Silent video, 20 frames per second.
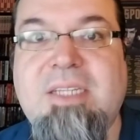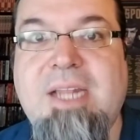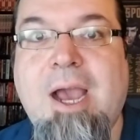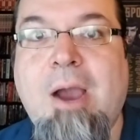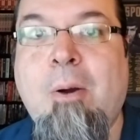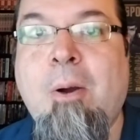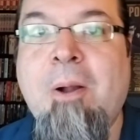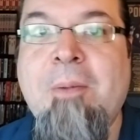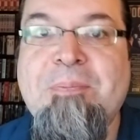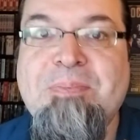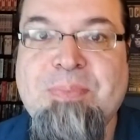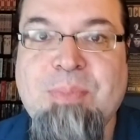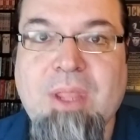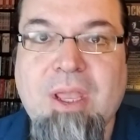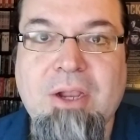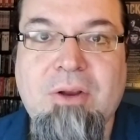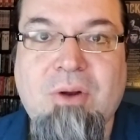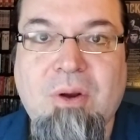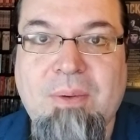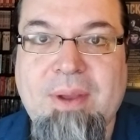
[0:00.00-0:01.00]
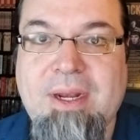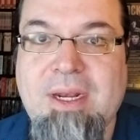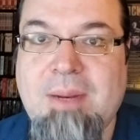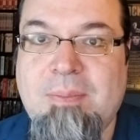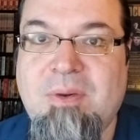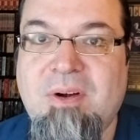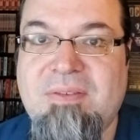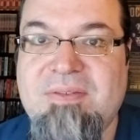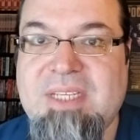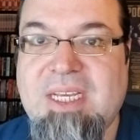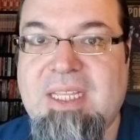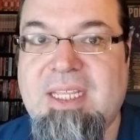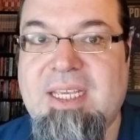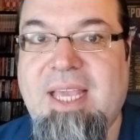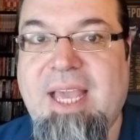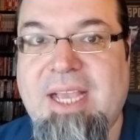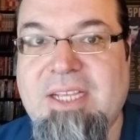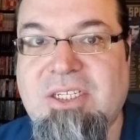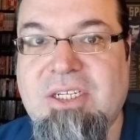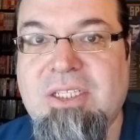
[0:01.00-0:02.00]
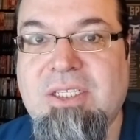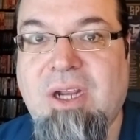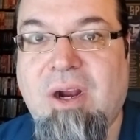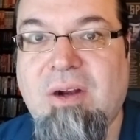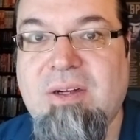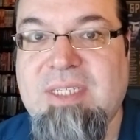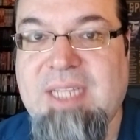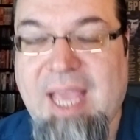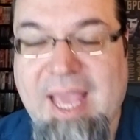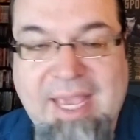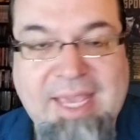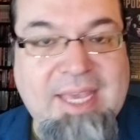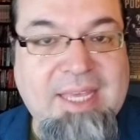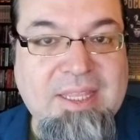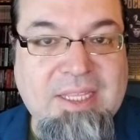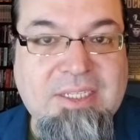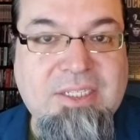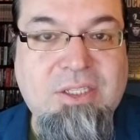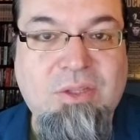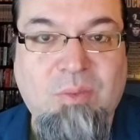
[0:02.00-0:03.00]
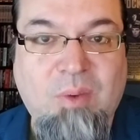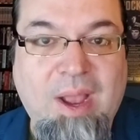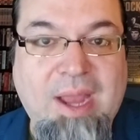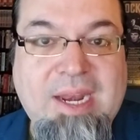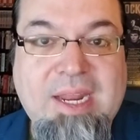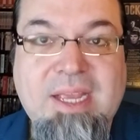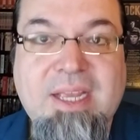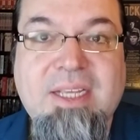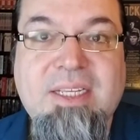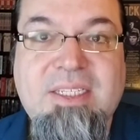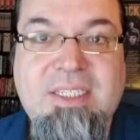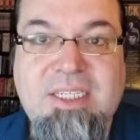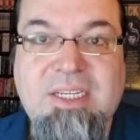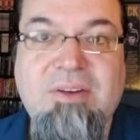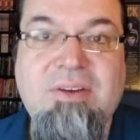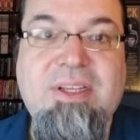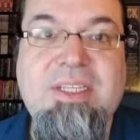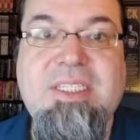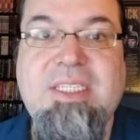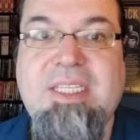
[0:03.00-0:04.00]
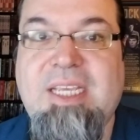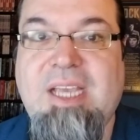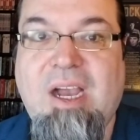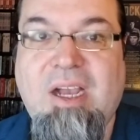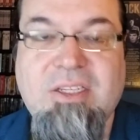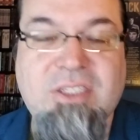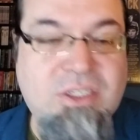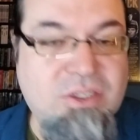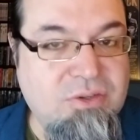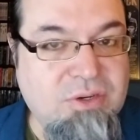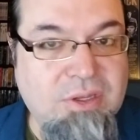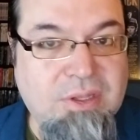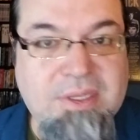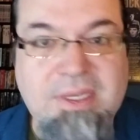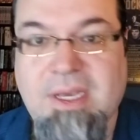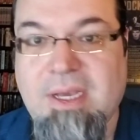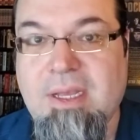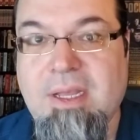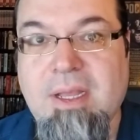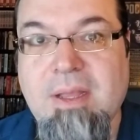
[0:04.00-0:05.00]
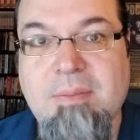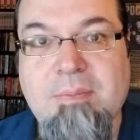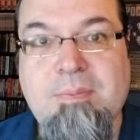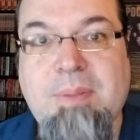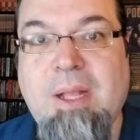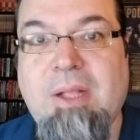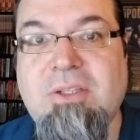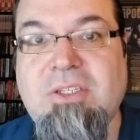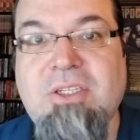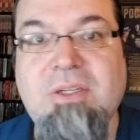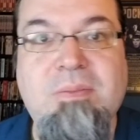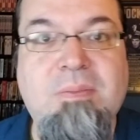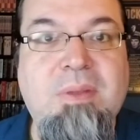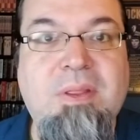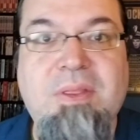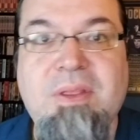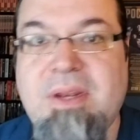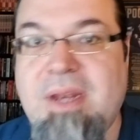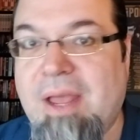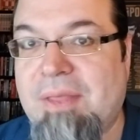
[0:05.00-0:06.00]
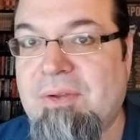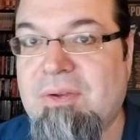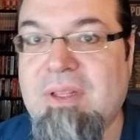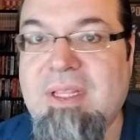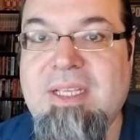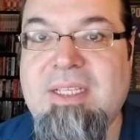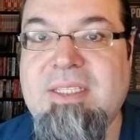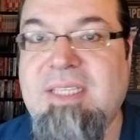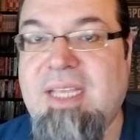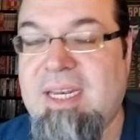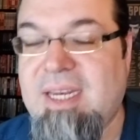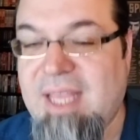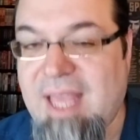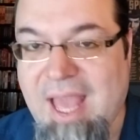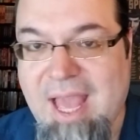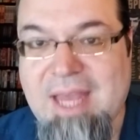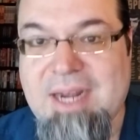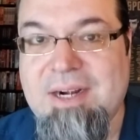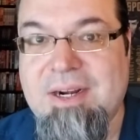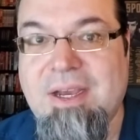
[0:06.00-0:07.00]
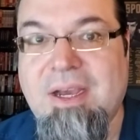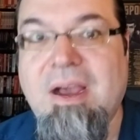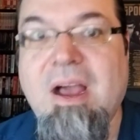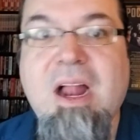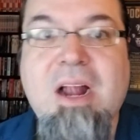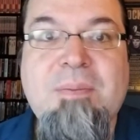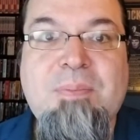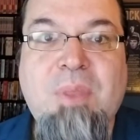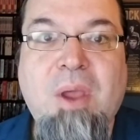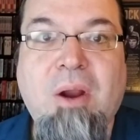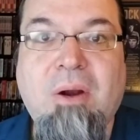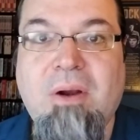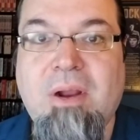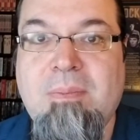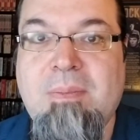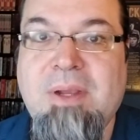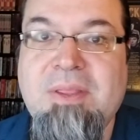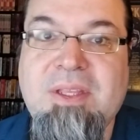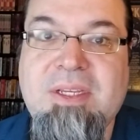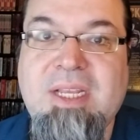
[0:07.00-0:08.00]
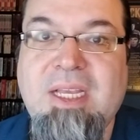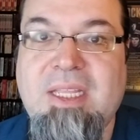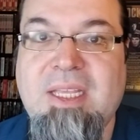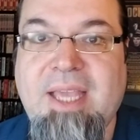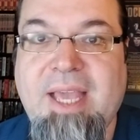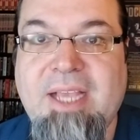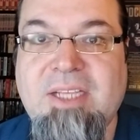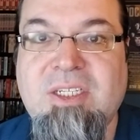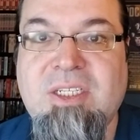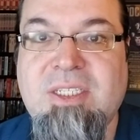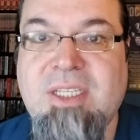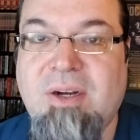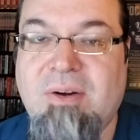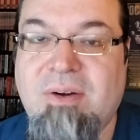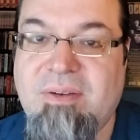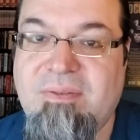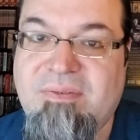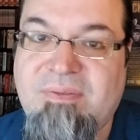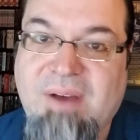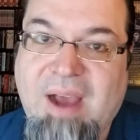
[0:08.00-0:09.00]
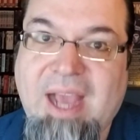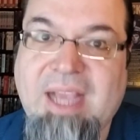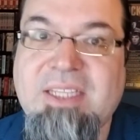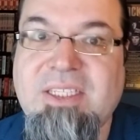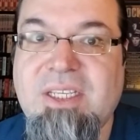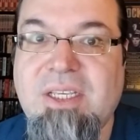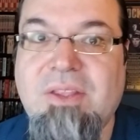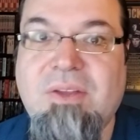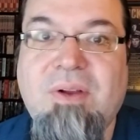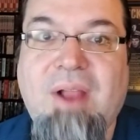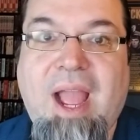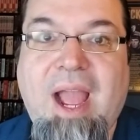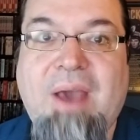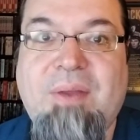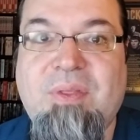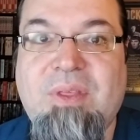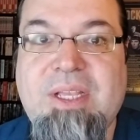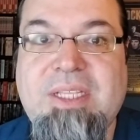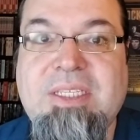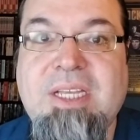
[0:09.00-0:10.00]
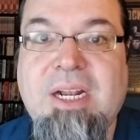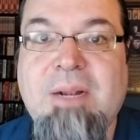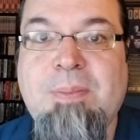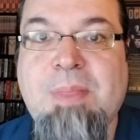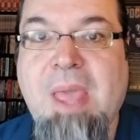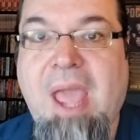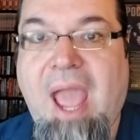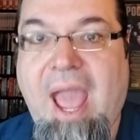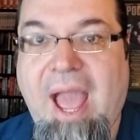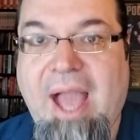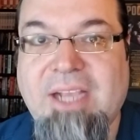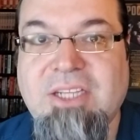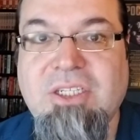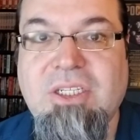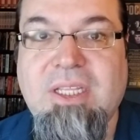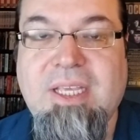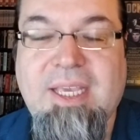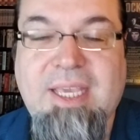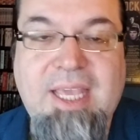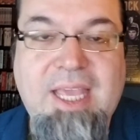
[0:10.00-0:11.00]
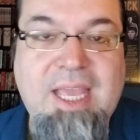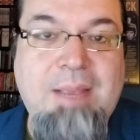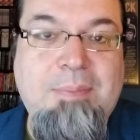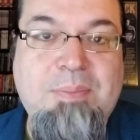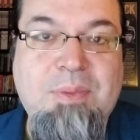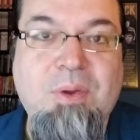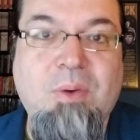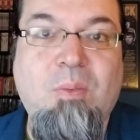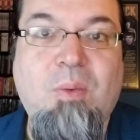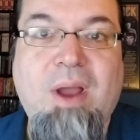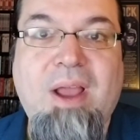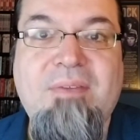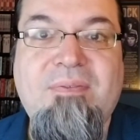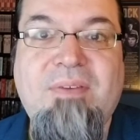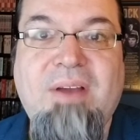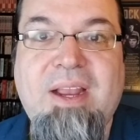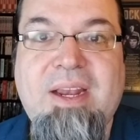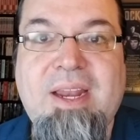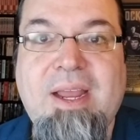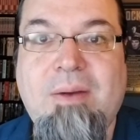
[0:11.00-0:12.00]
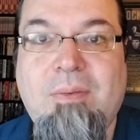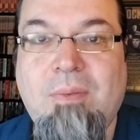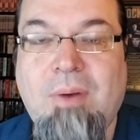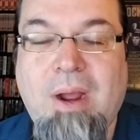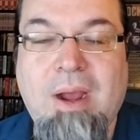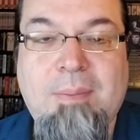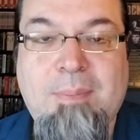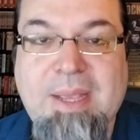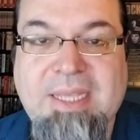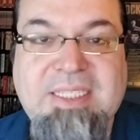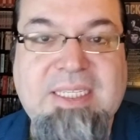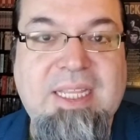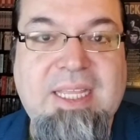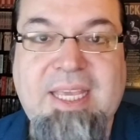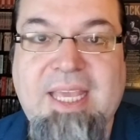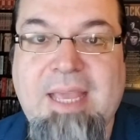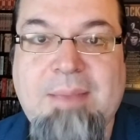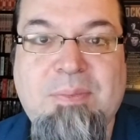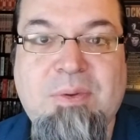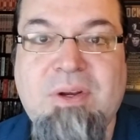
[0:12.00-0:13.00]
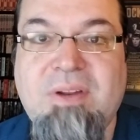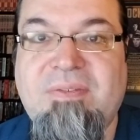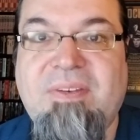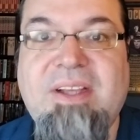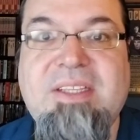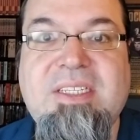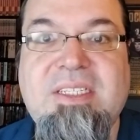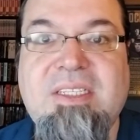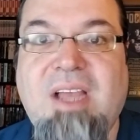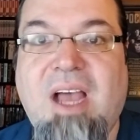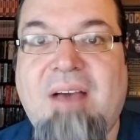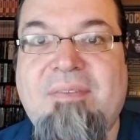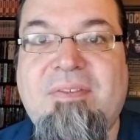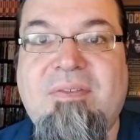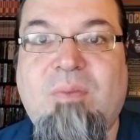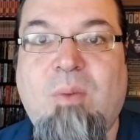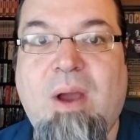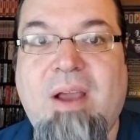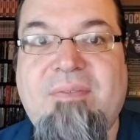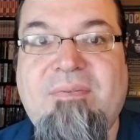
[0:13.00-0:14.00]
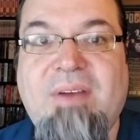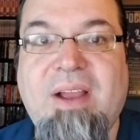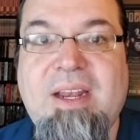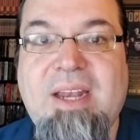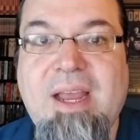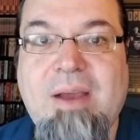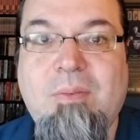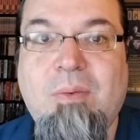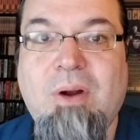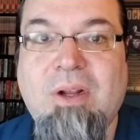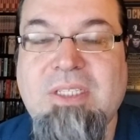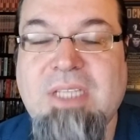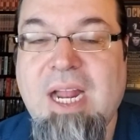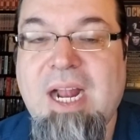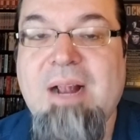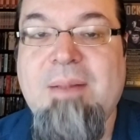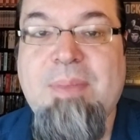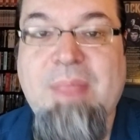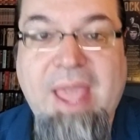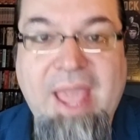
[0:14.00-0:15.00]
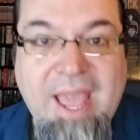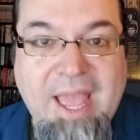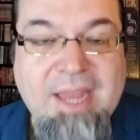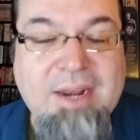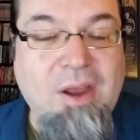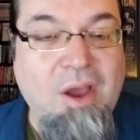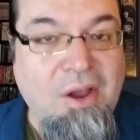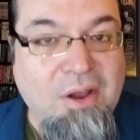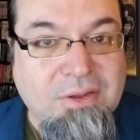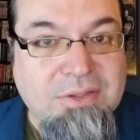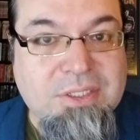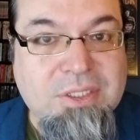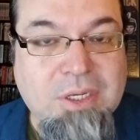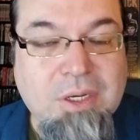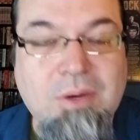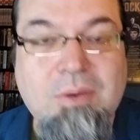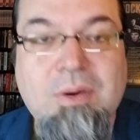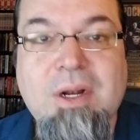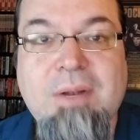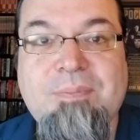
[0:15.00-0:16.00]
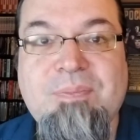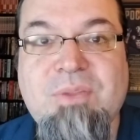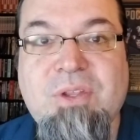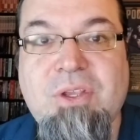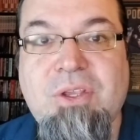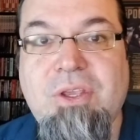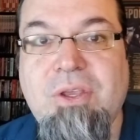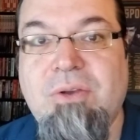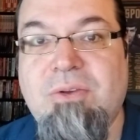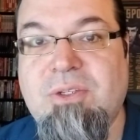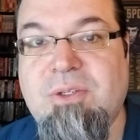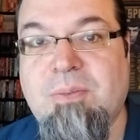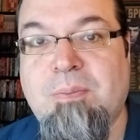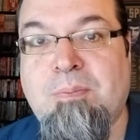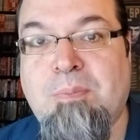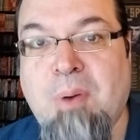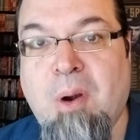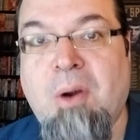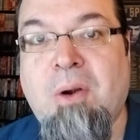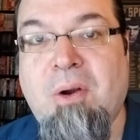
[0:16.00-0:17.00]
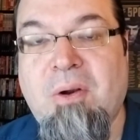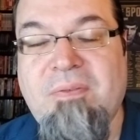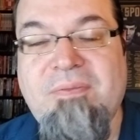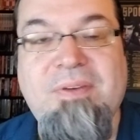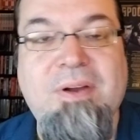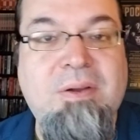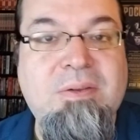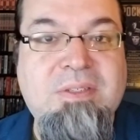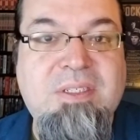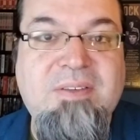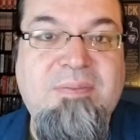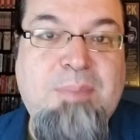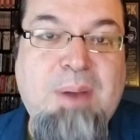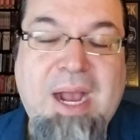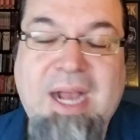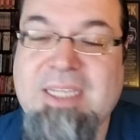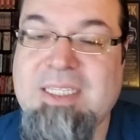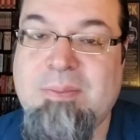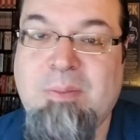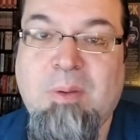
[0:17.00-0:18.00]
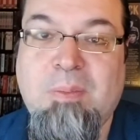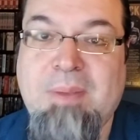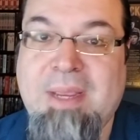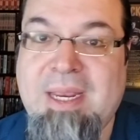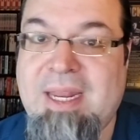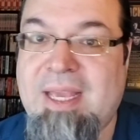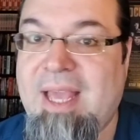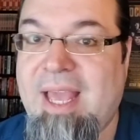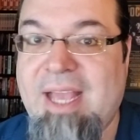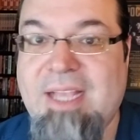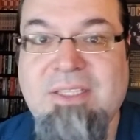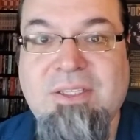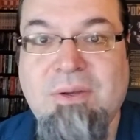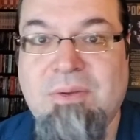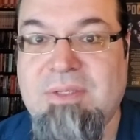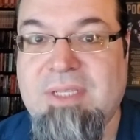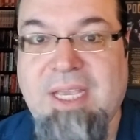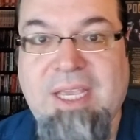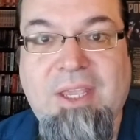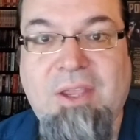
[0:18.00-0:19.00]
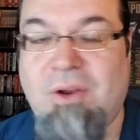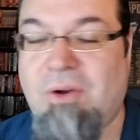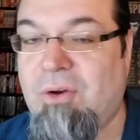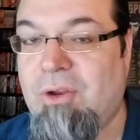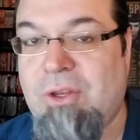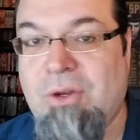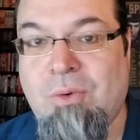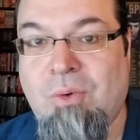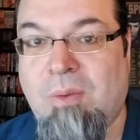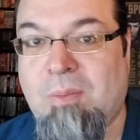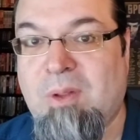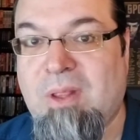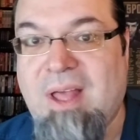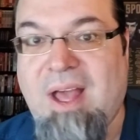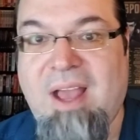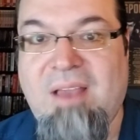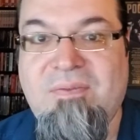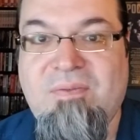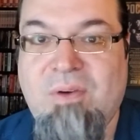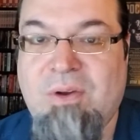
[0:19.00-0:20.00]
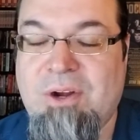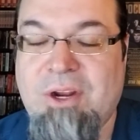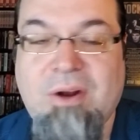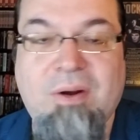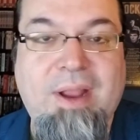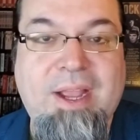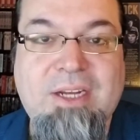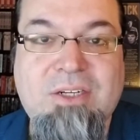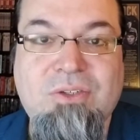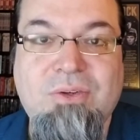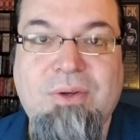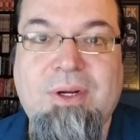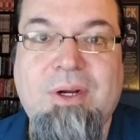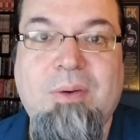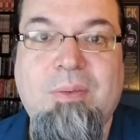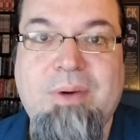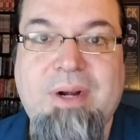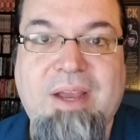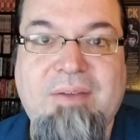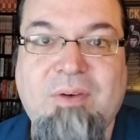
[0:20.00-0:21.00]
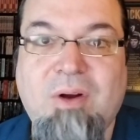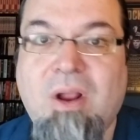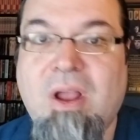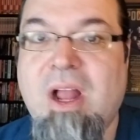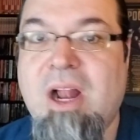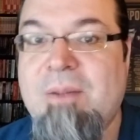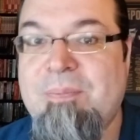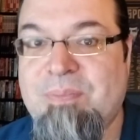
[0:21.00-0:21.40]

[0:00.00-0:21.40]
Now, a growing number of delegations are taking this threat seriously. Australia, Belgium, the Netherlands, and Canada are among the delegations that are advising their athletes to actually keep their Wi-Fi net, uh, basically keep their devices off of Wi-Fi networks, and also to use burner phones if possible. Meaning, hey, don't take your normal iPhone or your Android or whatever.